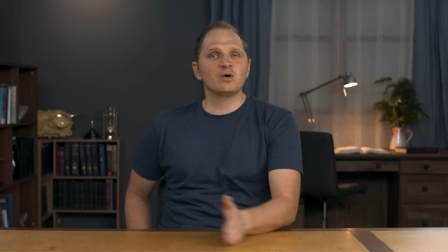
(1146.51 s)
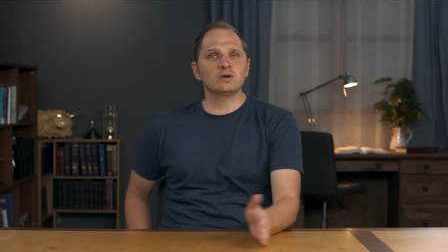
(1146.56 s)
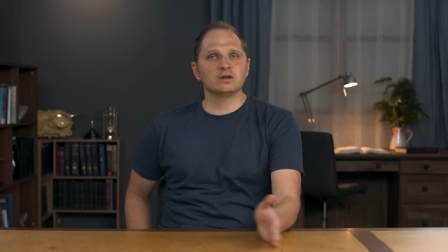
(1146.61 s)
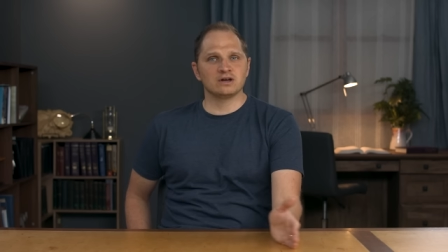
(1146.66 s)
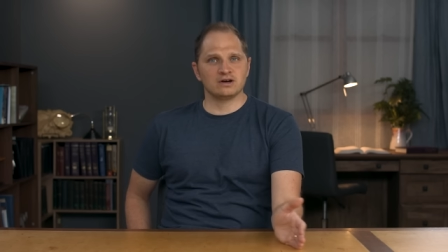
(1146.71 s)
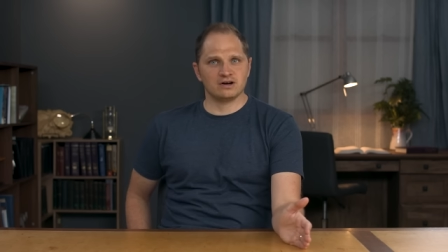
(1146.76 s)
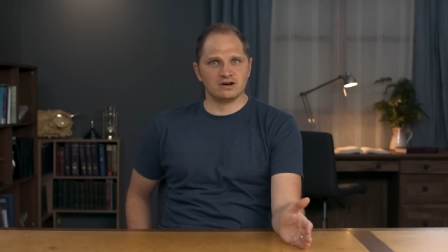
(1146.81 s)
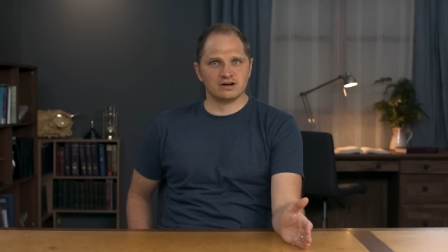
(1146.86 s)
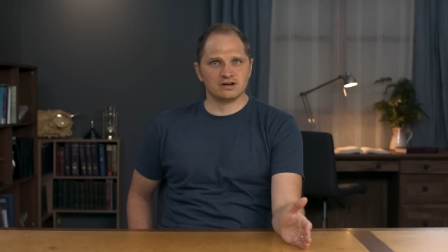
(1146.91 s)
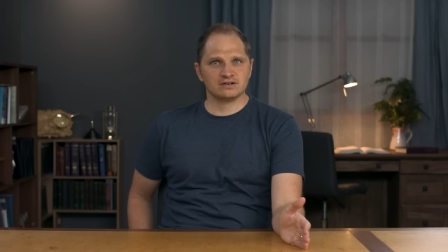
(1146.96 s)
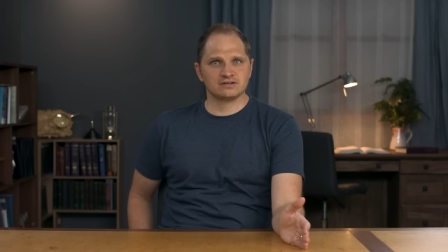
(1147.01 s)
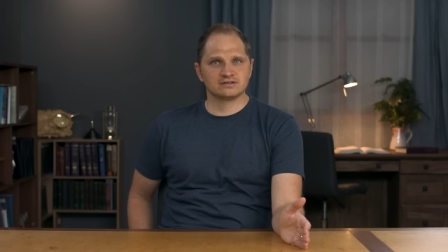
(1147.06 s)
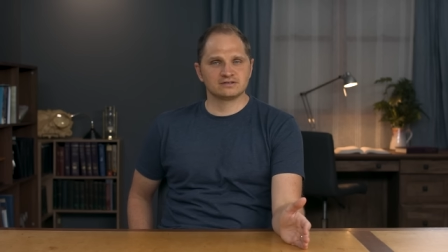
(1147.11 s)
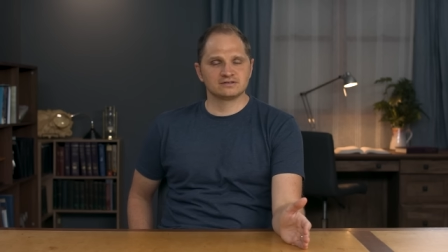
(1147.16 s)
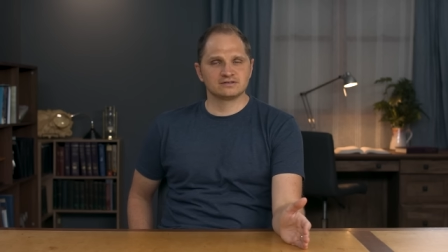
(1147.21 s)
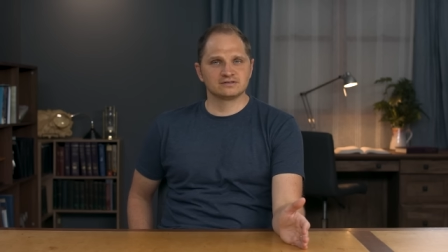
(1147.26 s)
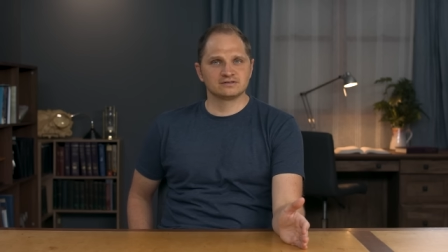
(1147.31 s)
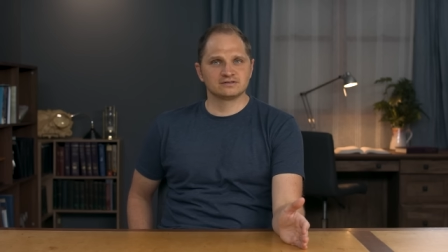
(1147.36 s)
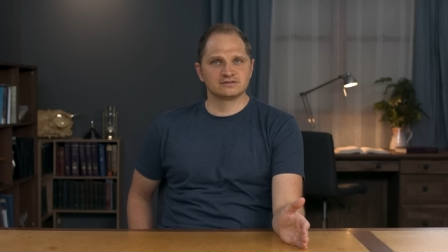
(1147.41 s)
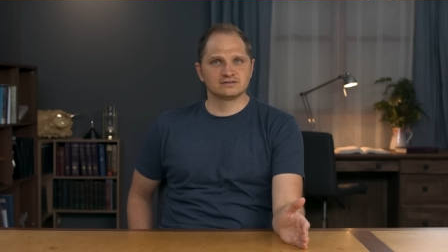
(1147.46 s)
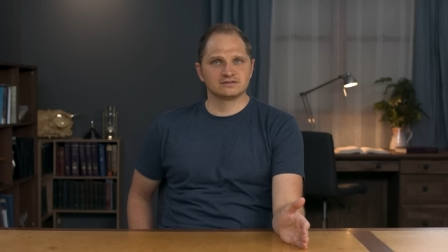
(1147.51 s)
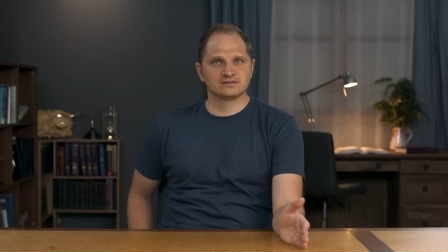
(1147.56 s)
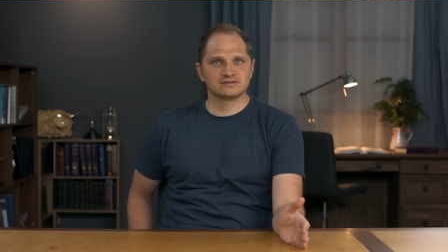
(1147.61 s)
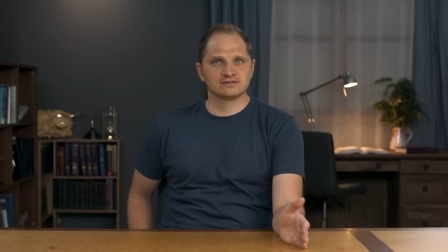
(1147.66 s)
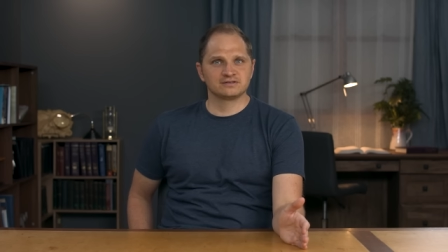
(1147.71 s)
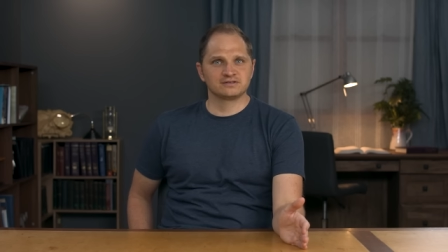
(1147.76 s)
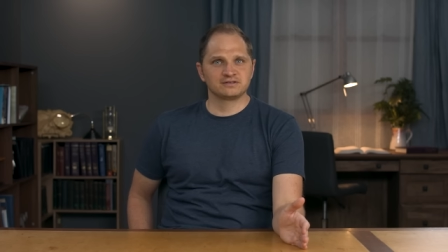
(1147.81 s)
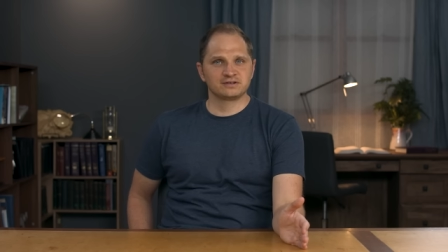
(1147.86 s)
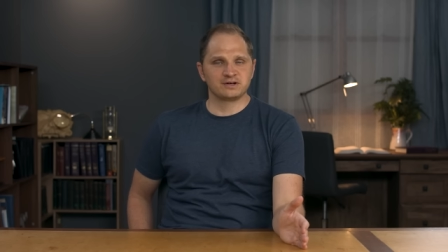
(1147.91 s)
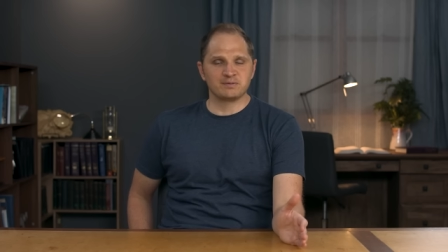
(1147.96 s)
long
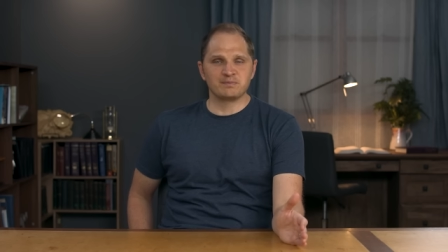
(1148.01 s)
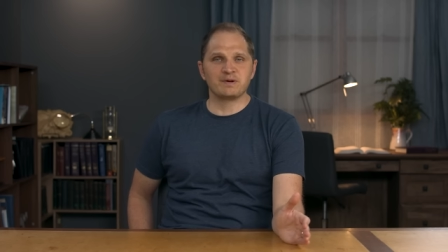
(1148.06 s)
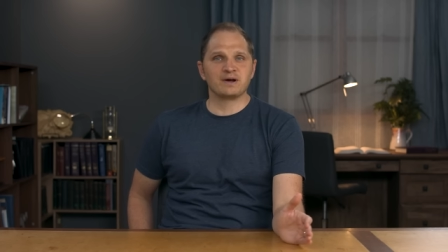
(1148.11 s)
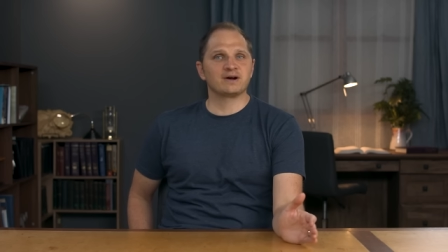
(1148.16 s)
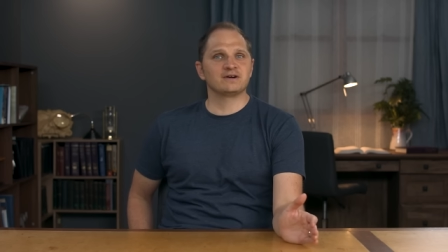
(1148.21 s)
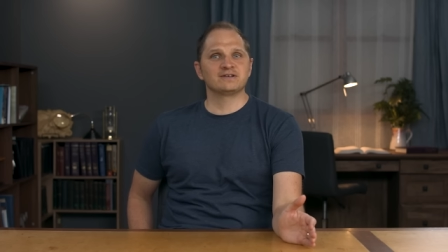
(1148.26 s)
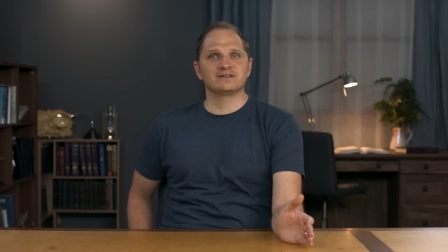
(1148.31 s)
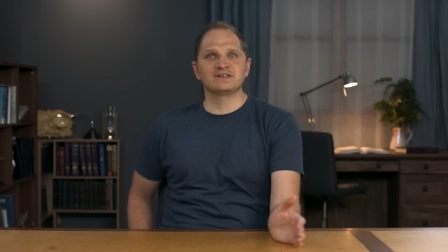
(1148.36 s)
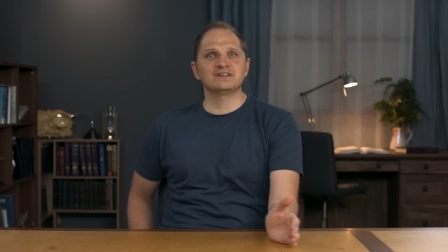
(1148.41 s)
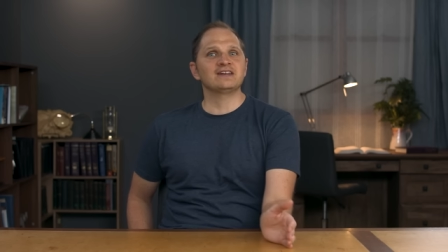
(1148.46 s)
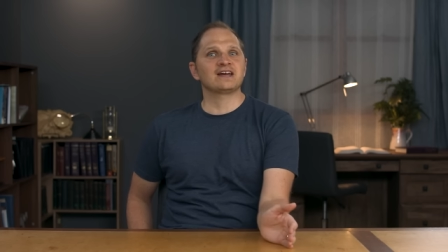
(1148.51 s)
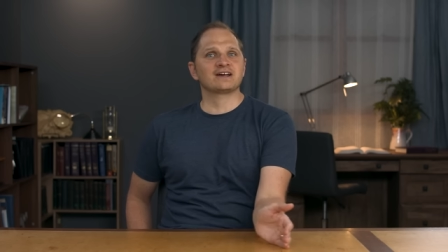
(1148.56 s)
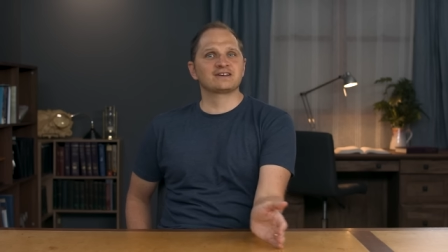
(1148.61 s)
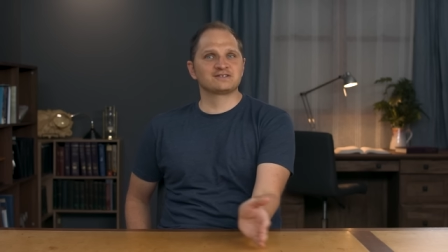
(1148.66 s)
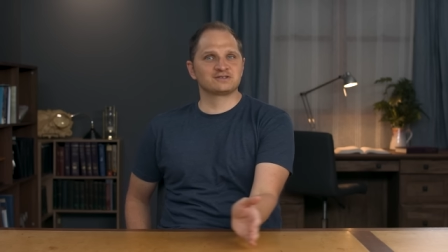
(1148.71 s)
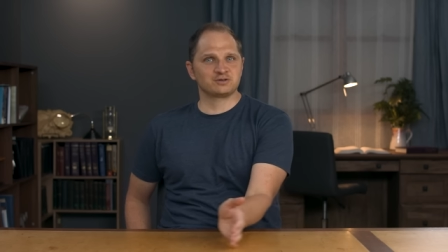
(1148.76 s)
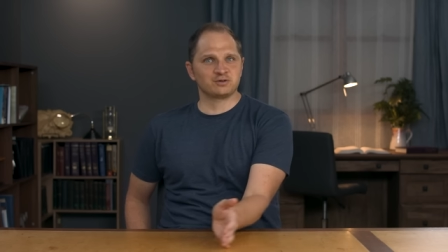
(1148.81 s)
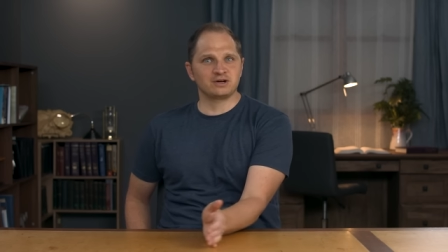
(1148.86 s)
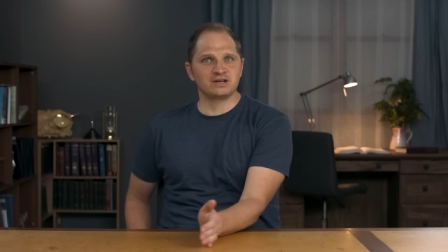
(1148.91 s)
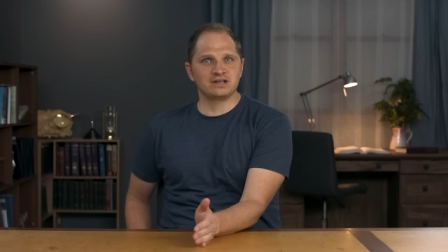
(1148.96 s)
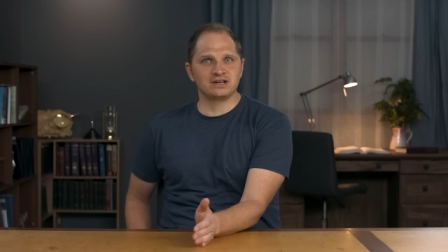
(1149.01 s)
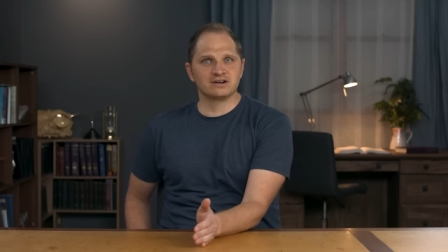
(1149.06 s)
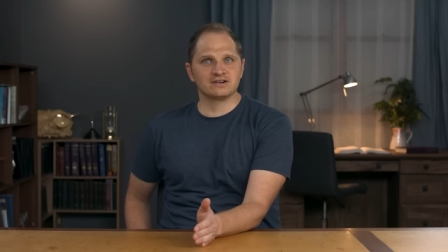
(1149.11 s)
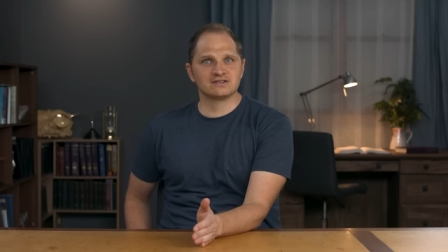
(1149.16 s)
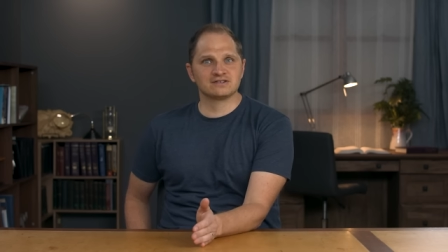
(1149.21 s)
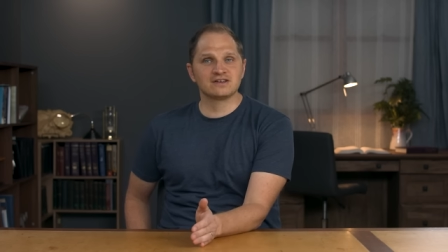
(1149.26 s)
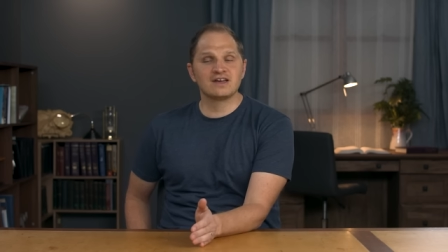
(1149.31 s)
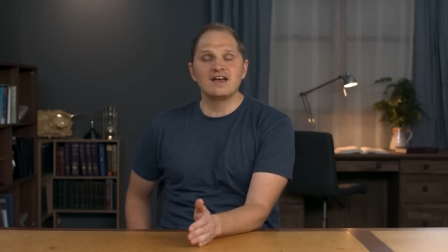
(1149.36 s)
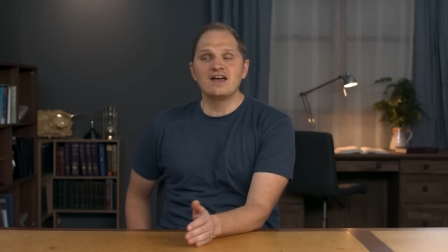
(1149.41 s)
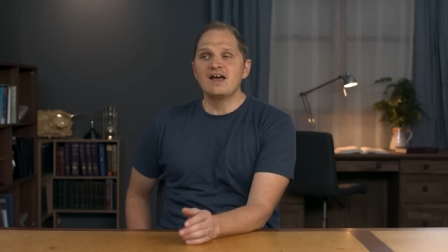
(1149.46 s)
compared to the next 20 years.